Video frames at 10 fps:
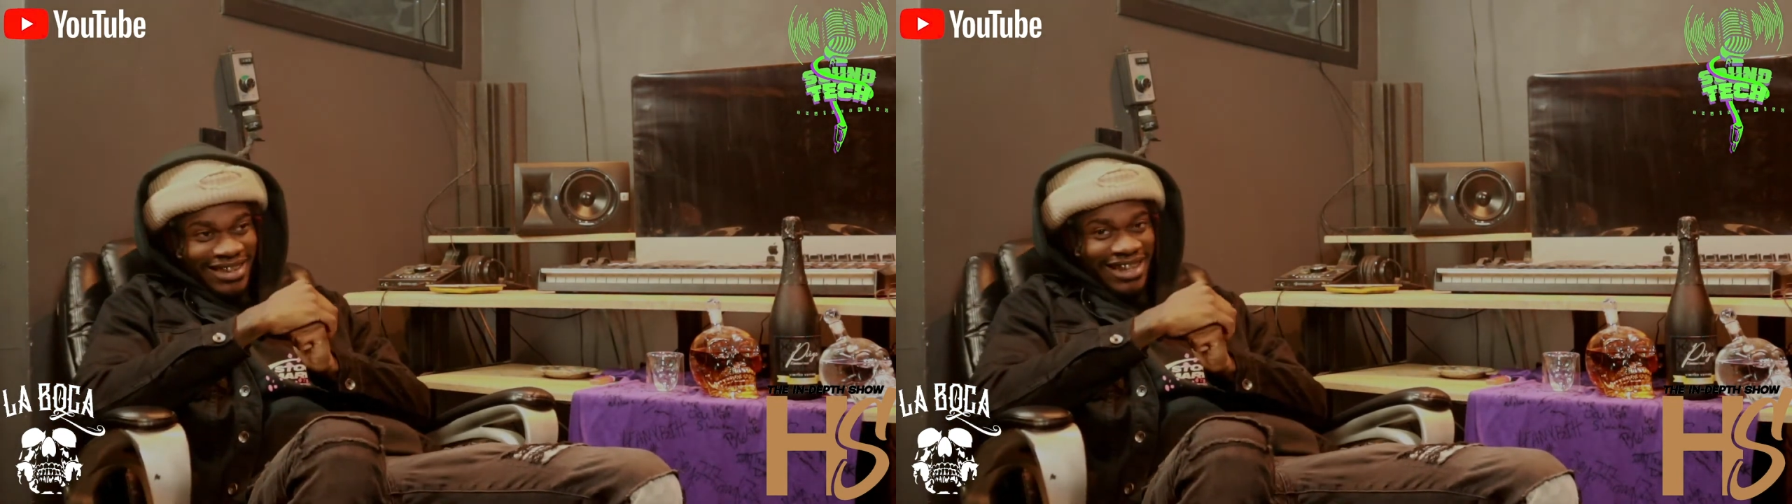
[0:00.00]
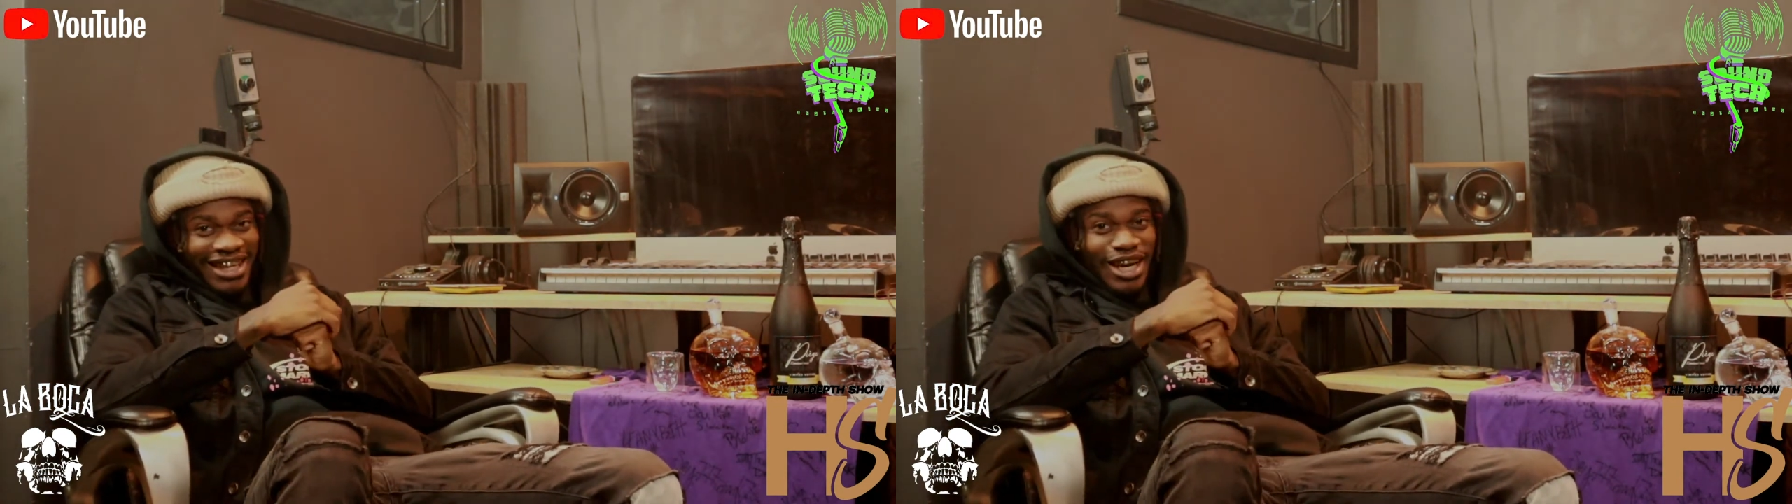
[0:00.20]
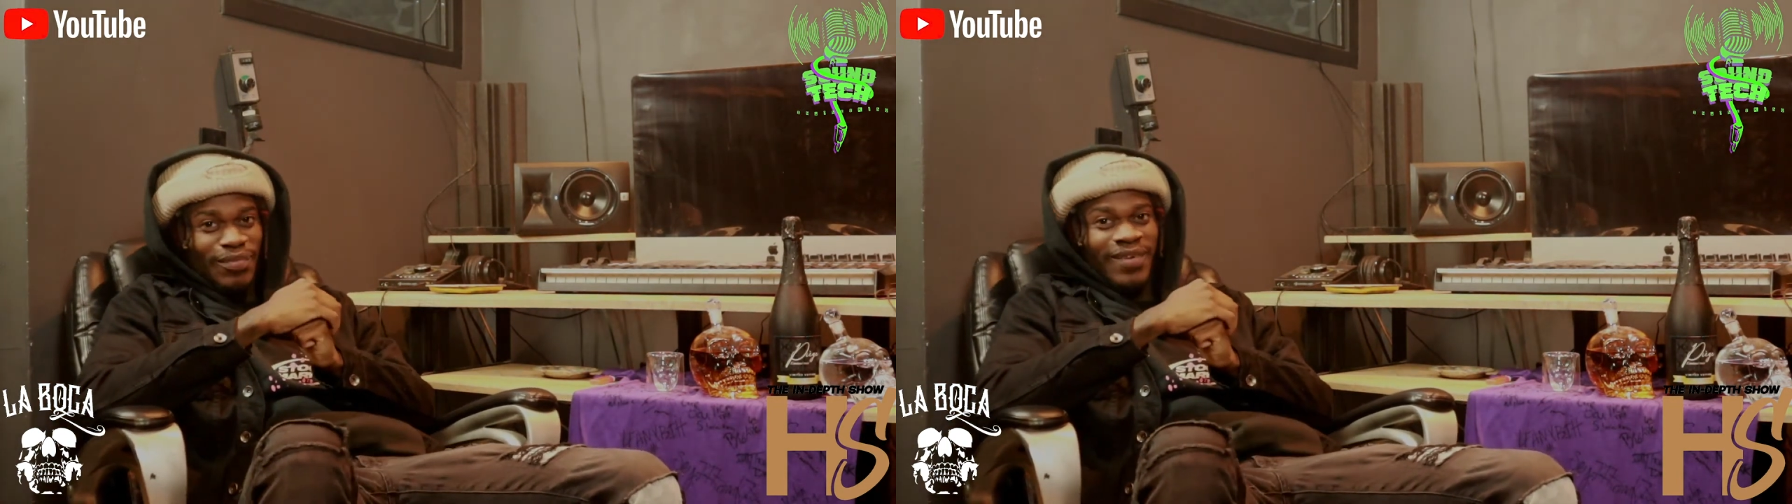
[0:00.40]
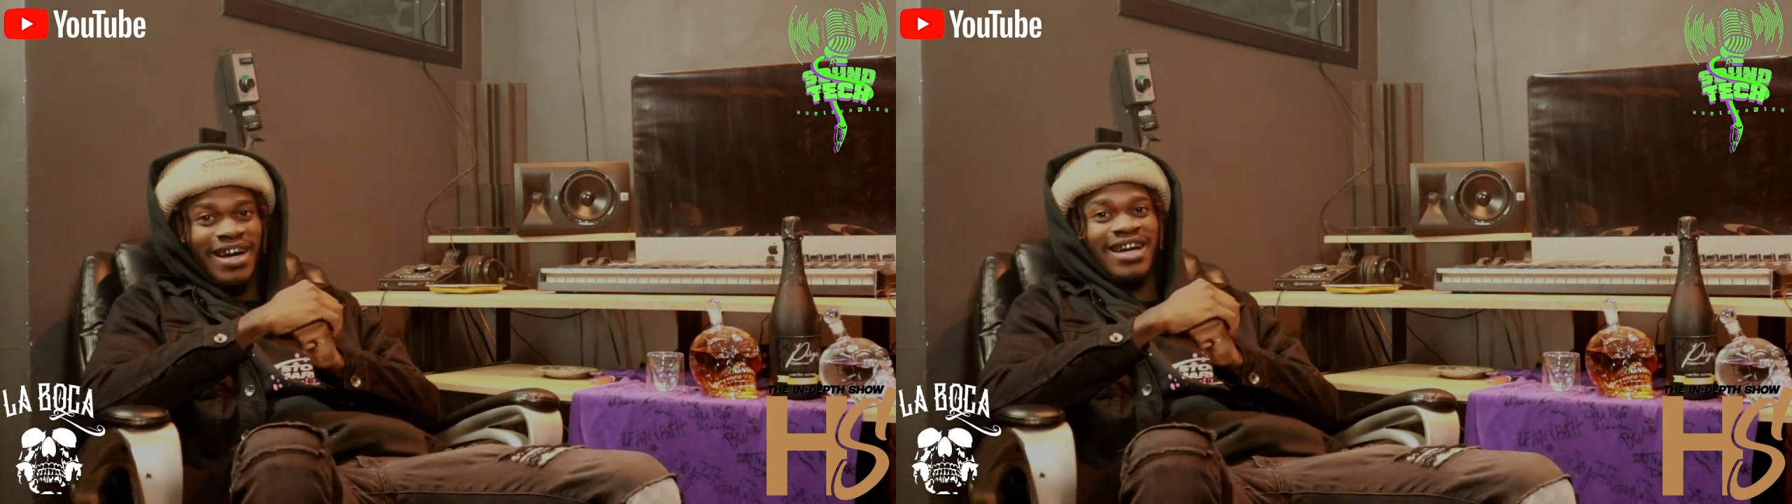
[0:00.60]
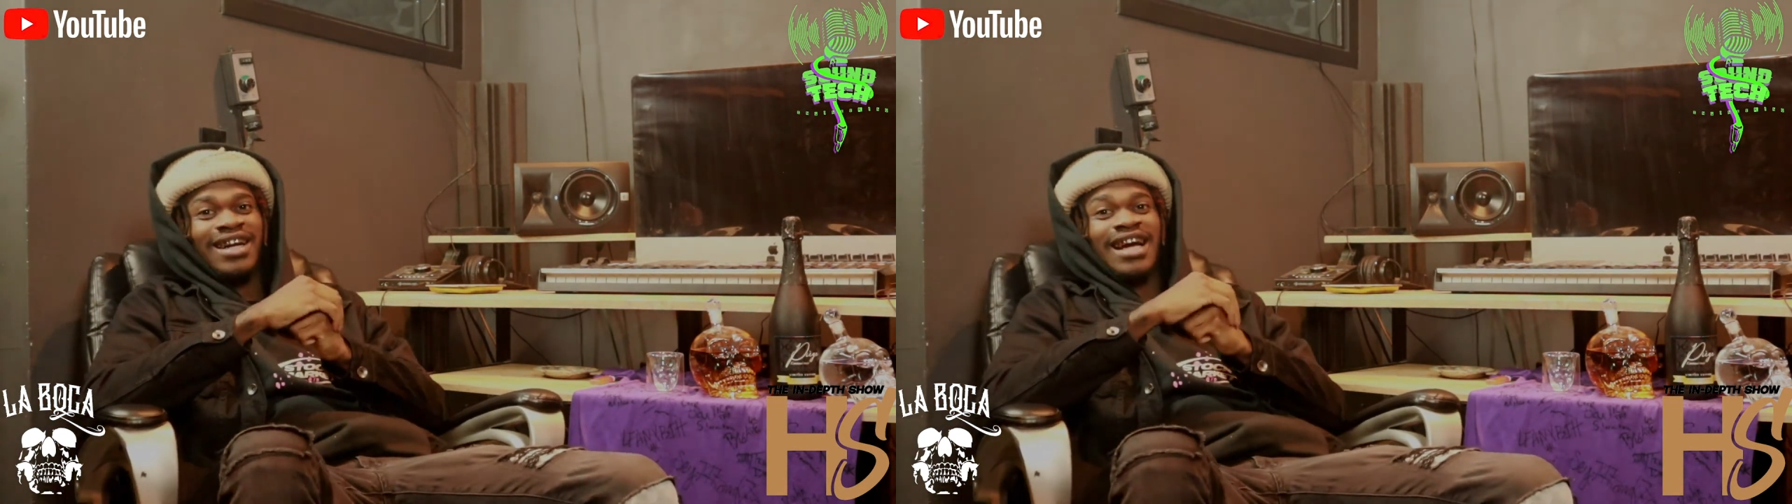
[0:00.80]
Like i all
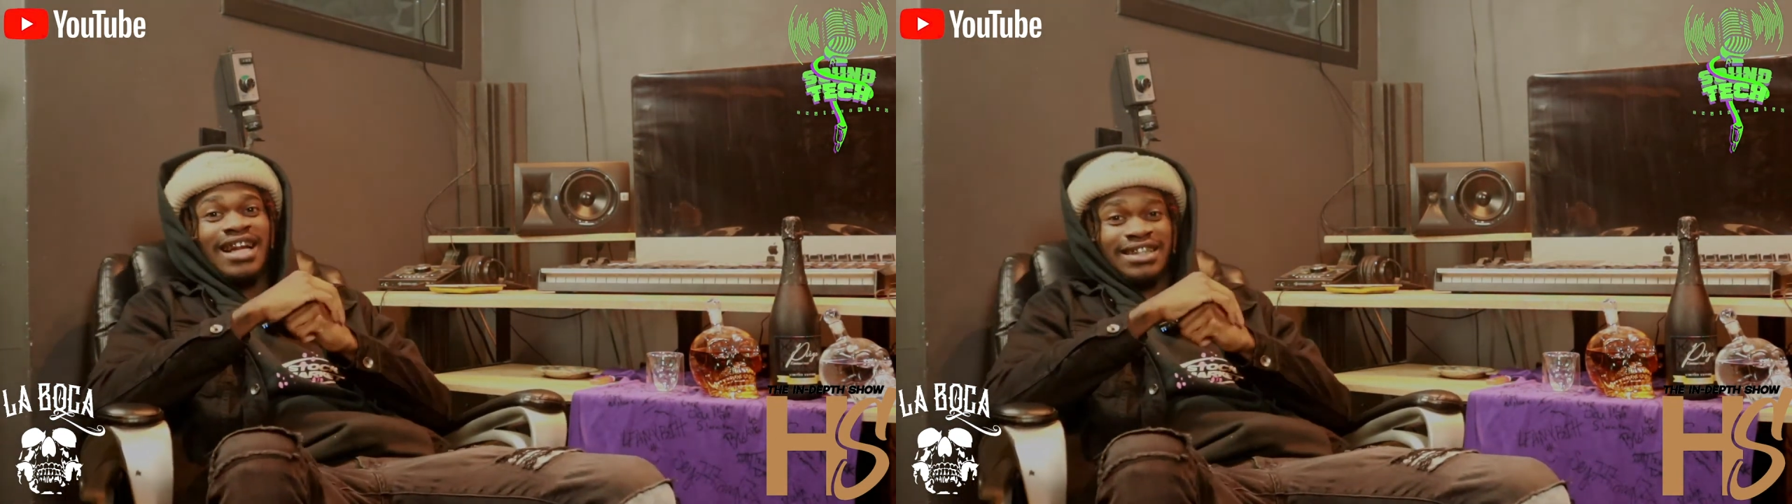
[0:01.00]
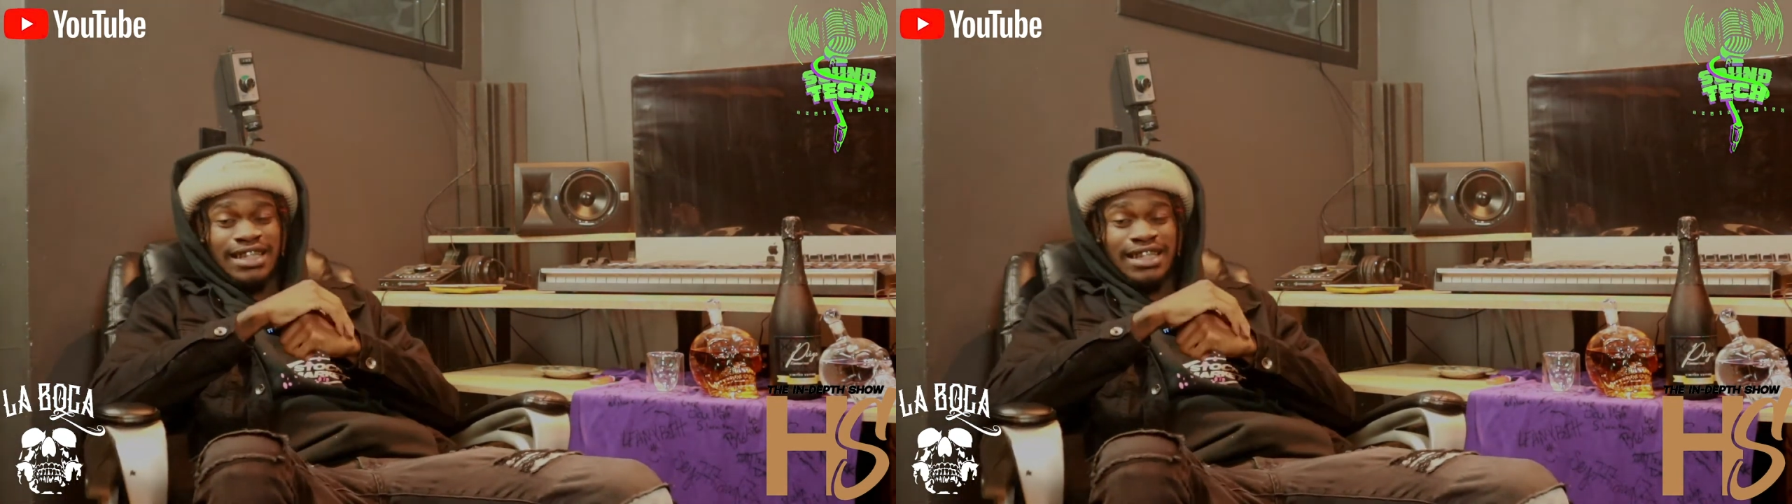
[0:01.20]
fire all the